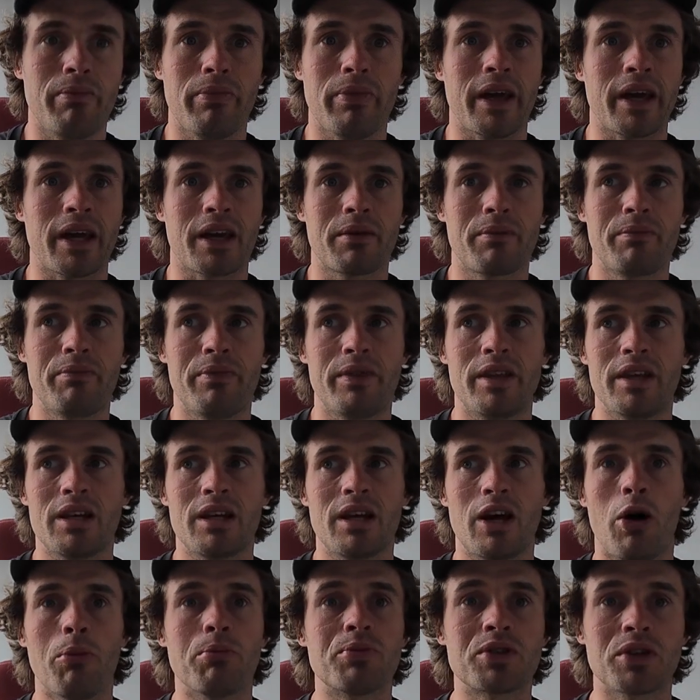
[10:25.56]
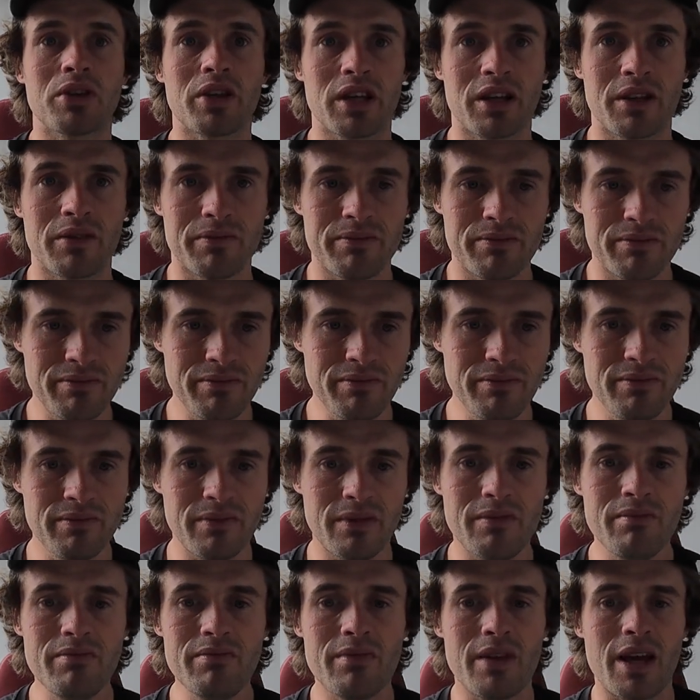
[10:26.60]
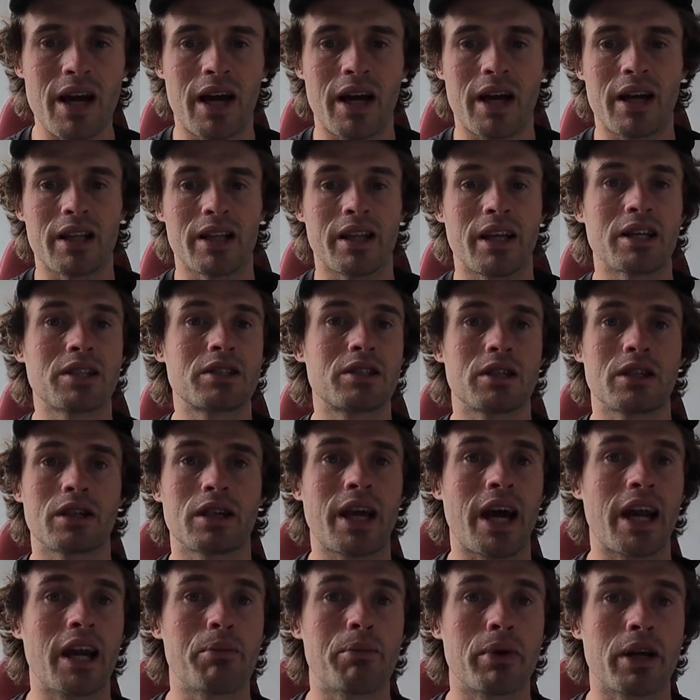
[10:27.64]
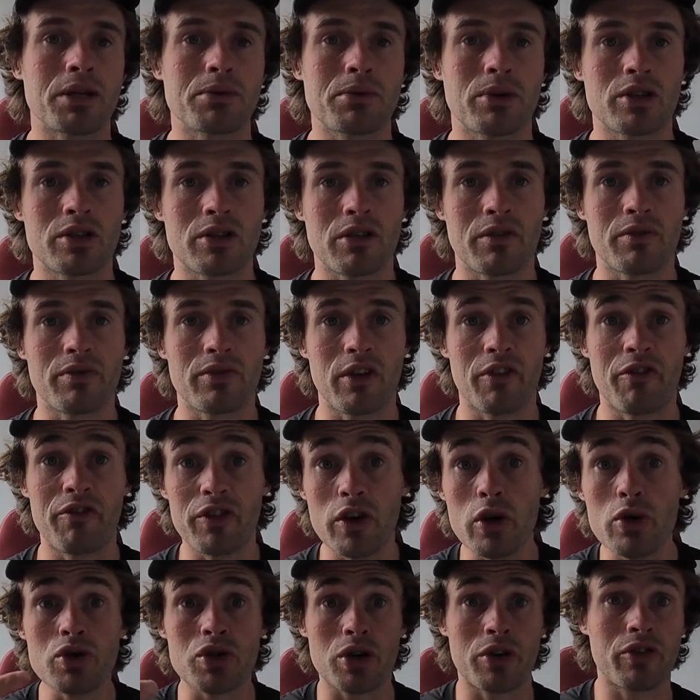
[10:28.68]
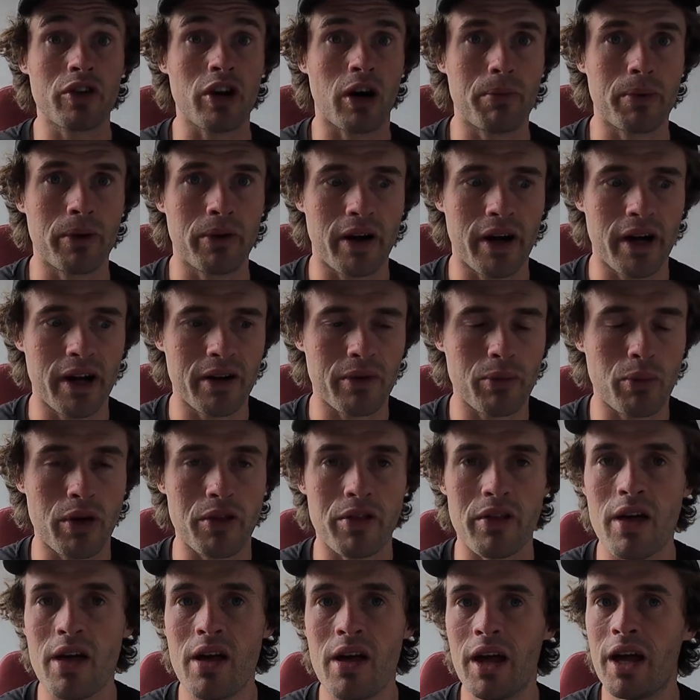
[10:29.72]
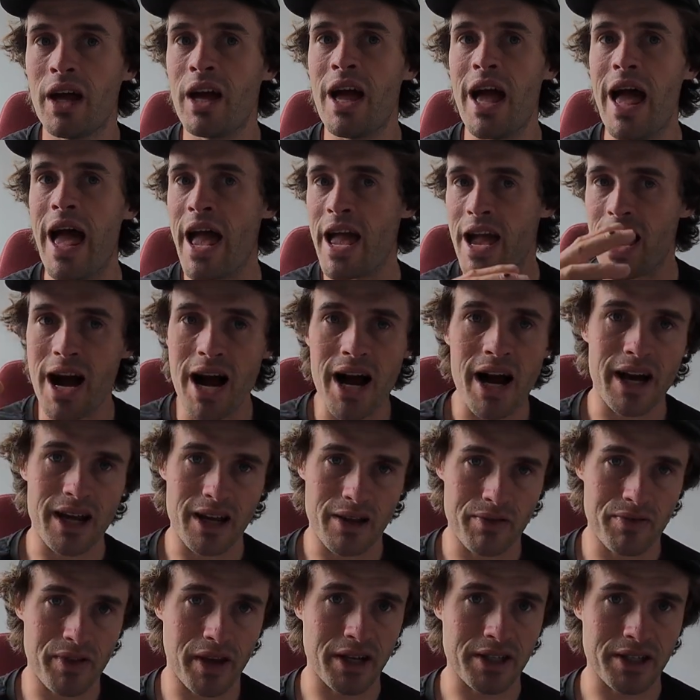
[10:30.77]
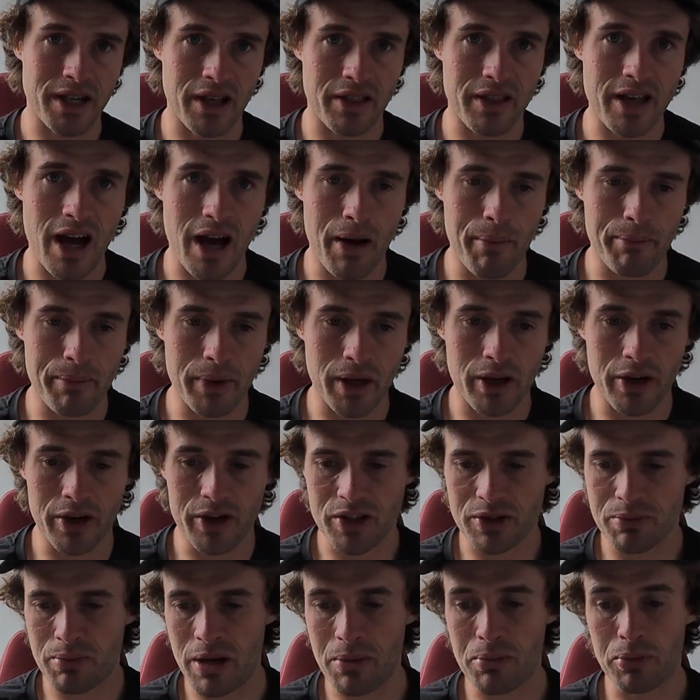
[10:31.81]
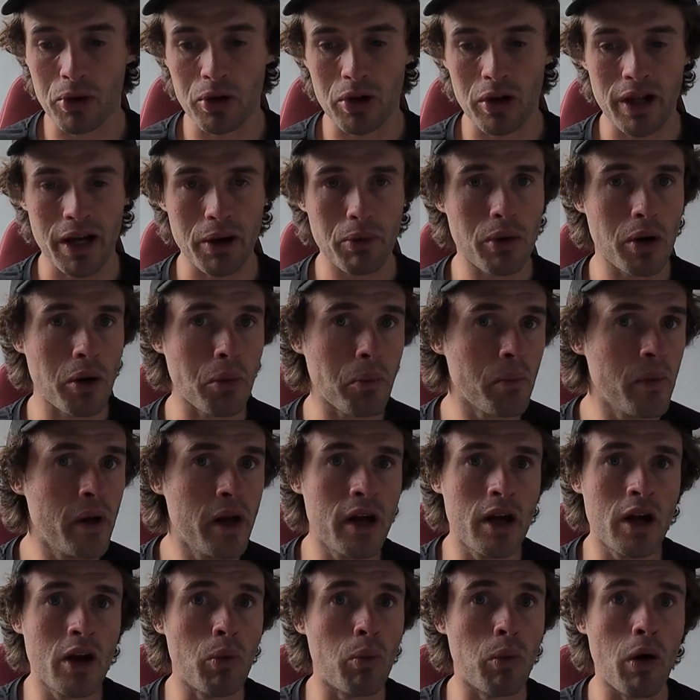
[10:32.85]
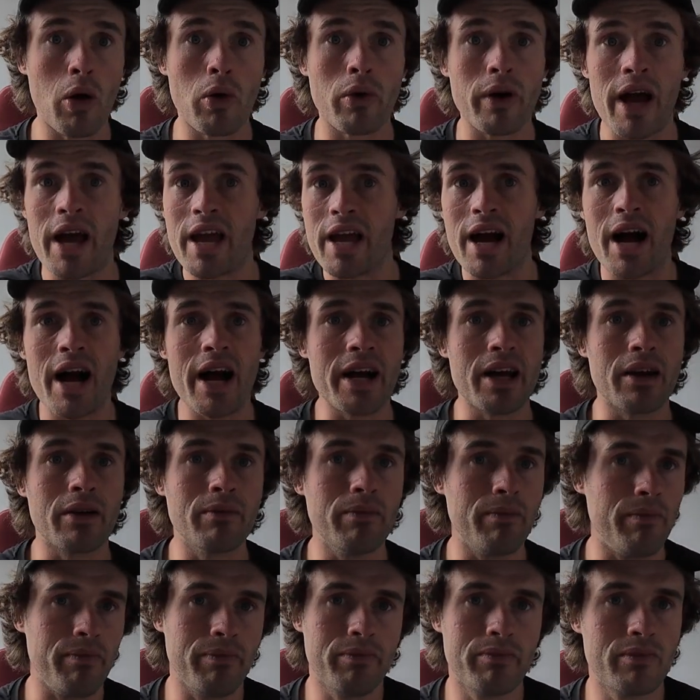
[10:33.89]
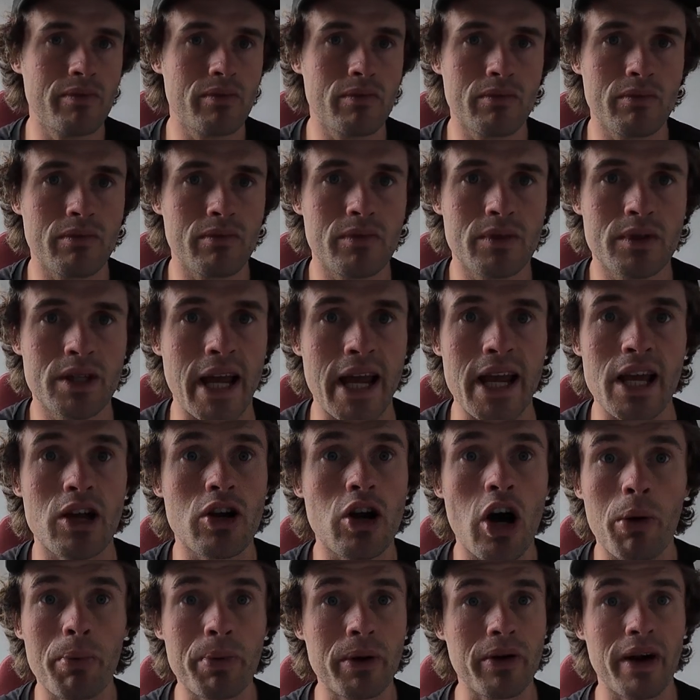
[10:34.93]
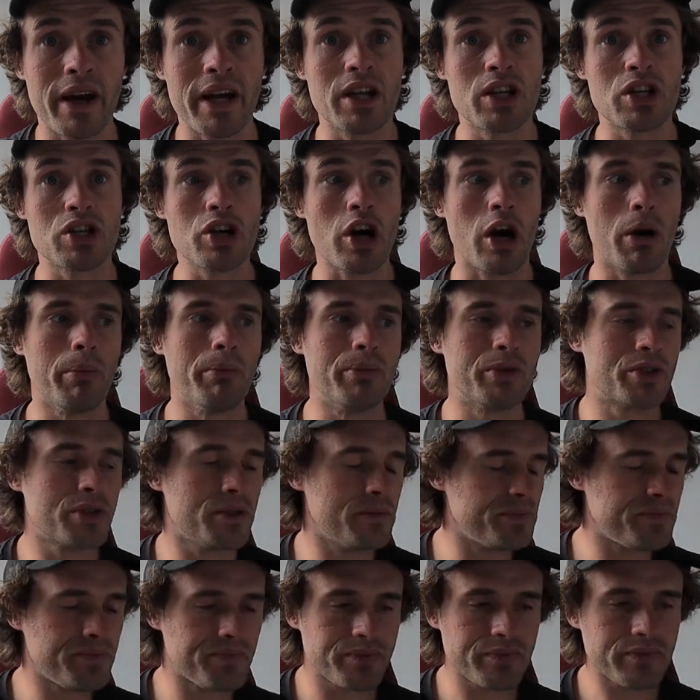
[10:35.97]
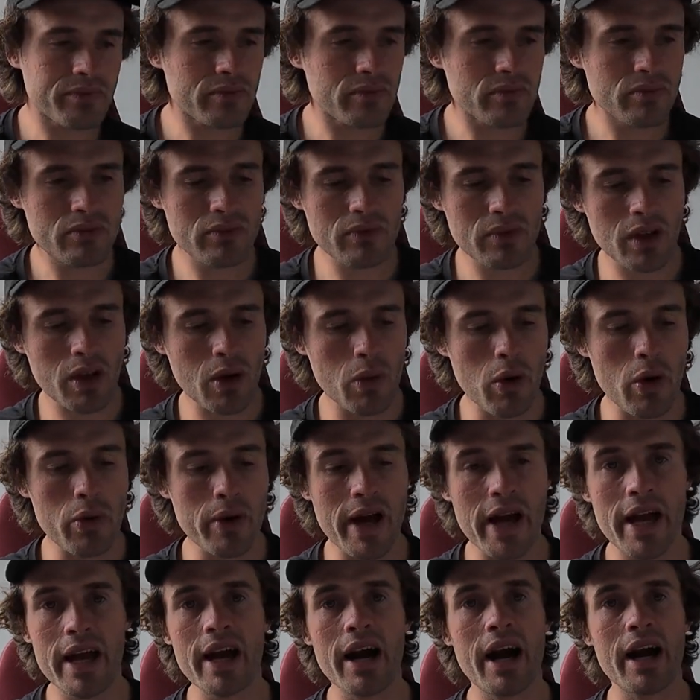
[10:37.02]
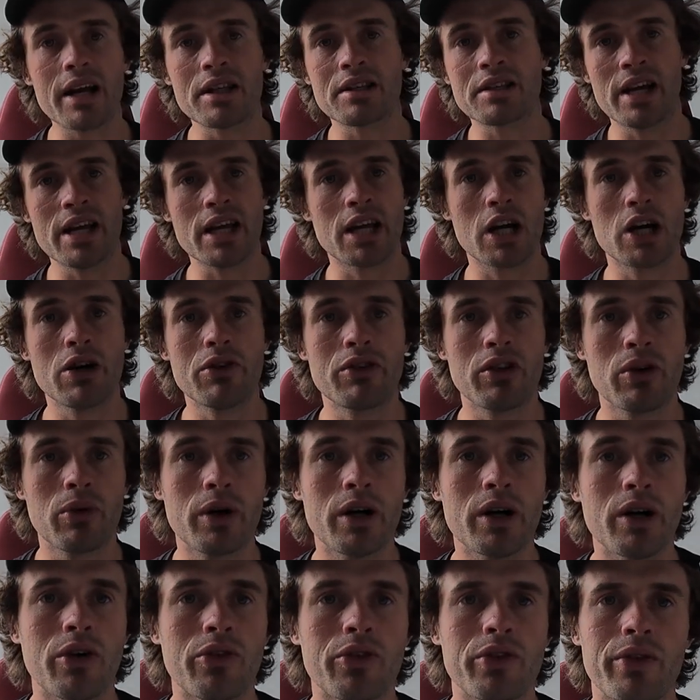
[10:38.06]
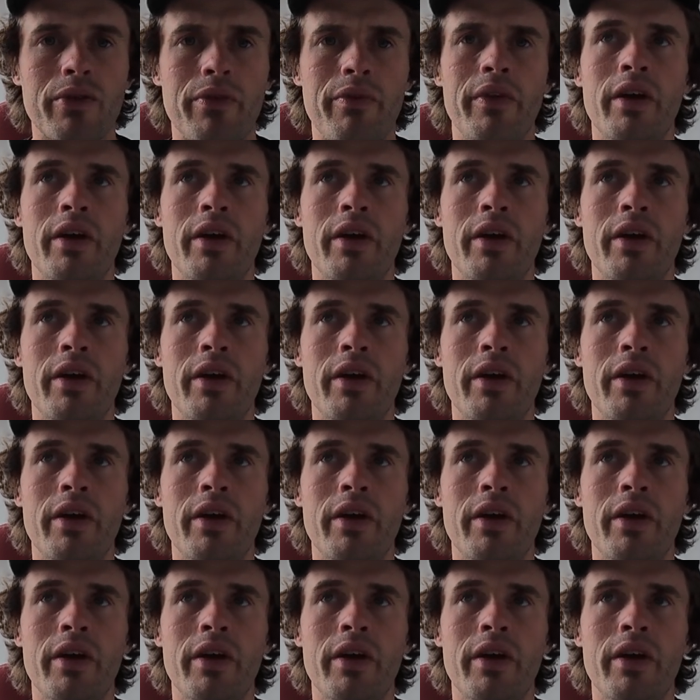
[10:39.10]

like obsolete, unless it kind of brings me on to the future of copywriting with AI and things like that, because people are like, well, won't AI take copywriting jobs? Won't AI take over the world?